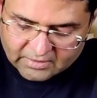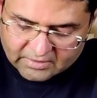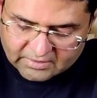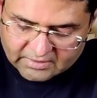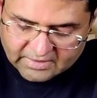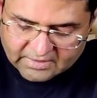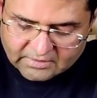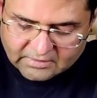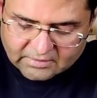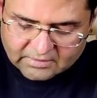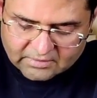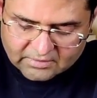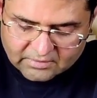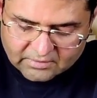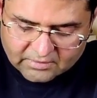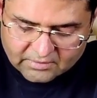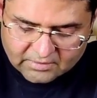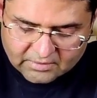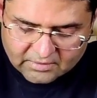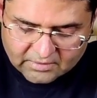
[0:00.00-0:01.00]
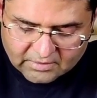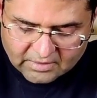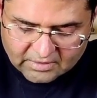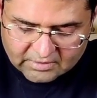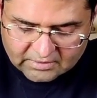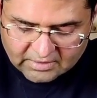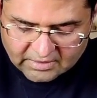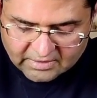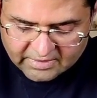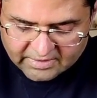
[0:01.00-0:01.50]
Then
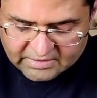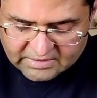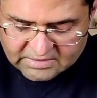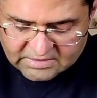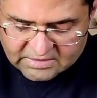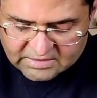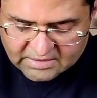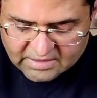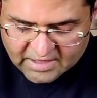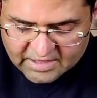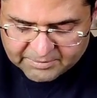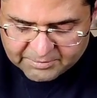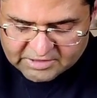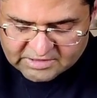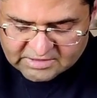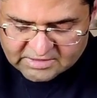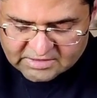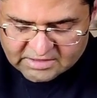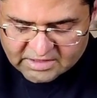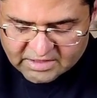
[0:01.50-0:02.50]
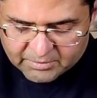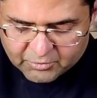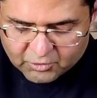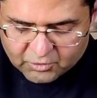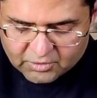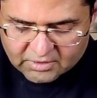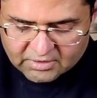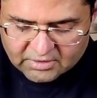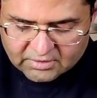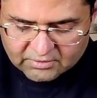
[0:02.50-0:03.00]
the latest IPCC
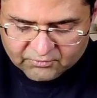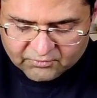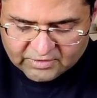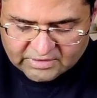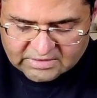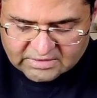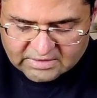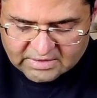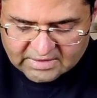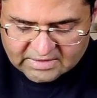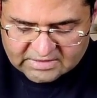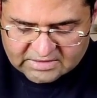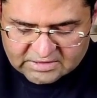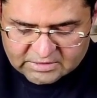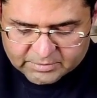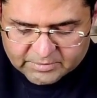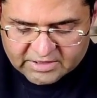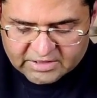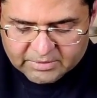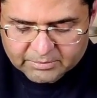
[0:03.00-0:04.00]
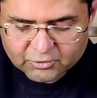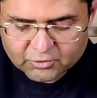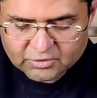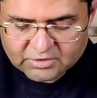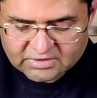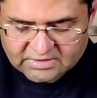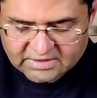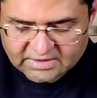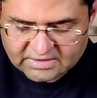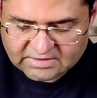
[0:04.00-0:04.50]
report, which is the assessment
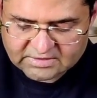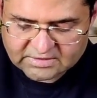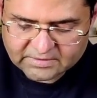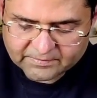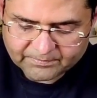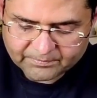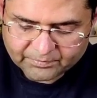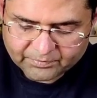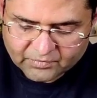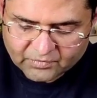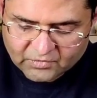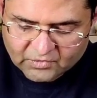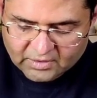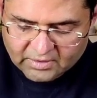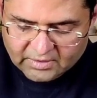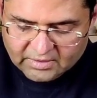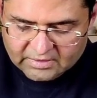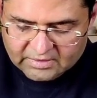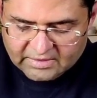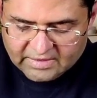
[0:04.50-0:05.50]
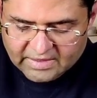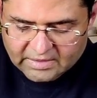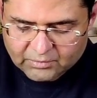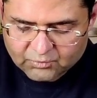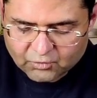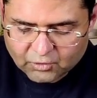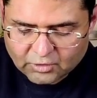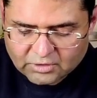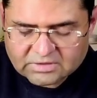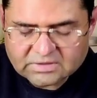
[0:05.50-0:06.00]
report 6, that
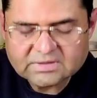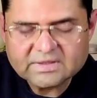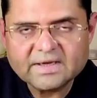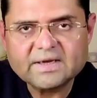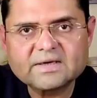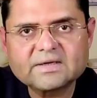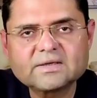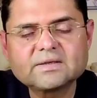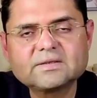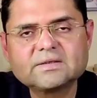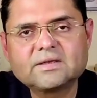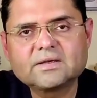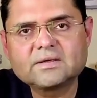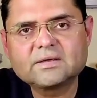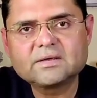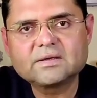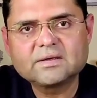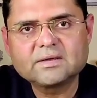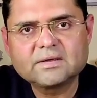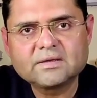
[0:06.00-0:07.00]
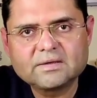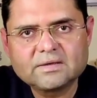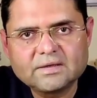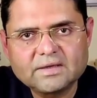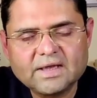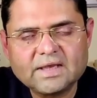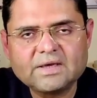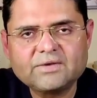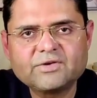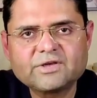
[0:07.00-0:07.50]
warns that the
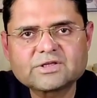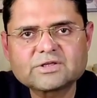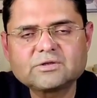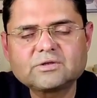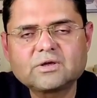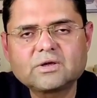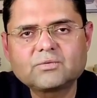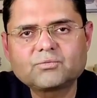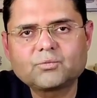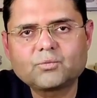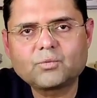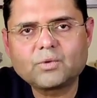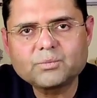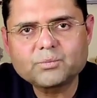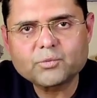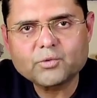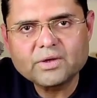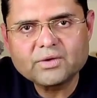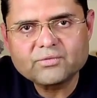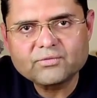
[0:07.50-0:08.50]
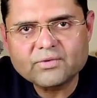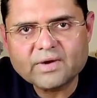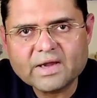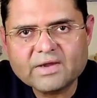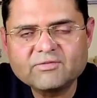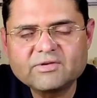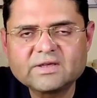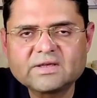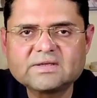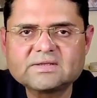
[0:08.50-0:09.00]
elevation of
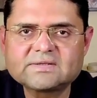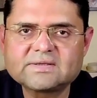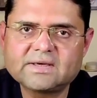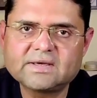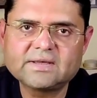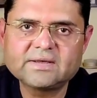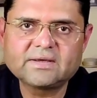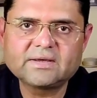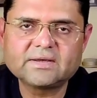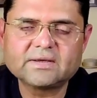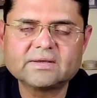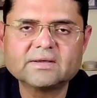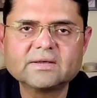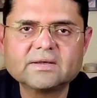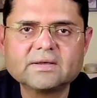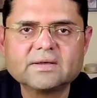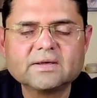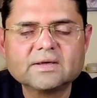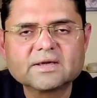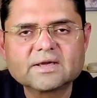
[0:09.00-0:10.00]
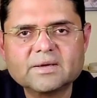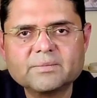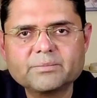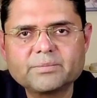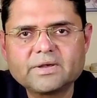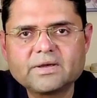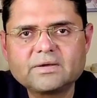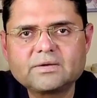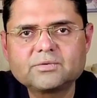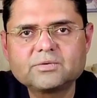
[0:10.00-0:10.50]
1.5 degrees centigrade
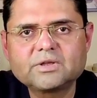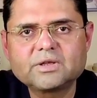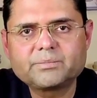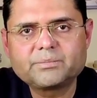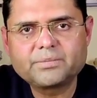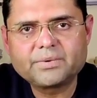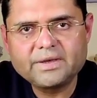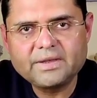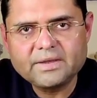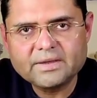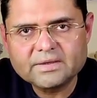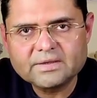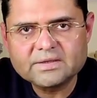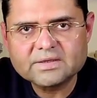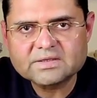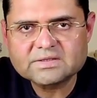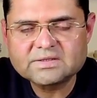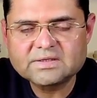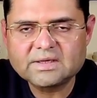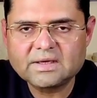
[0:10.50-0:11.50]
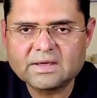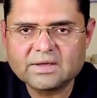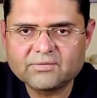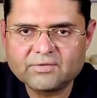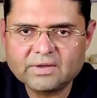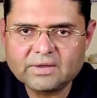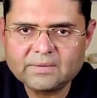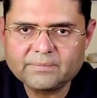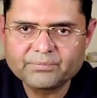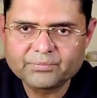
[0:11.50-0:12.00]
compared to the pre-industrial
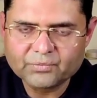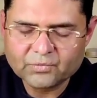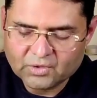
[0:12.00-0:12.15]
level